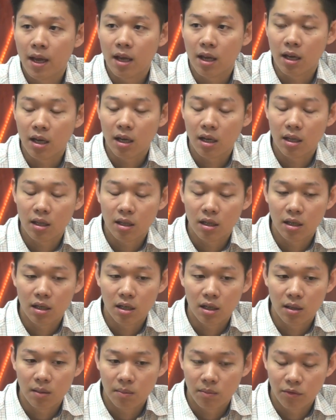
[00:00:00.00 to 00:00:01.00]

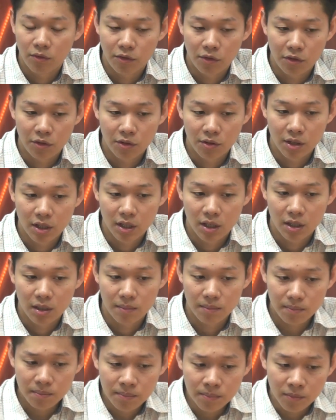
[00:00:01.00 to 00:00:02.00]
And for
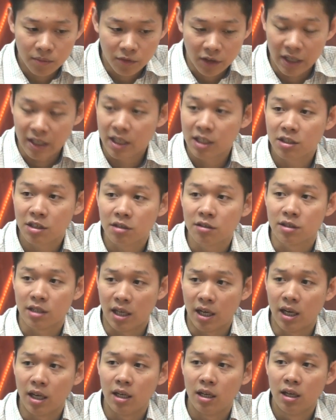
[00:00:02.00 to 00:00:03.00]
the financial
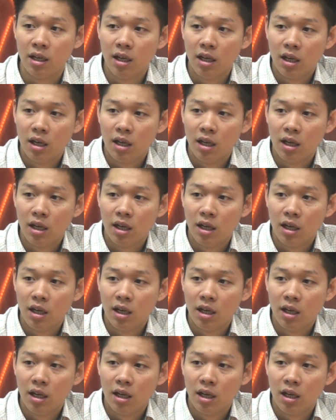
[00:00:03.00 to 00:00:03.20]
side,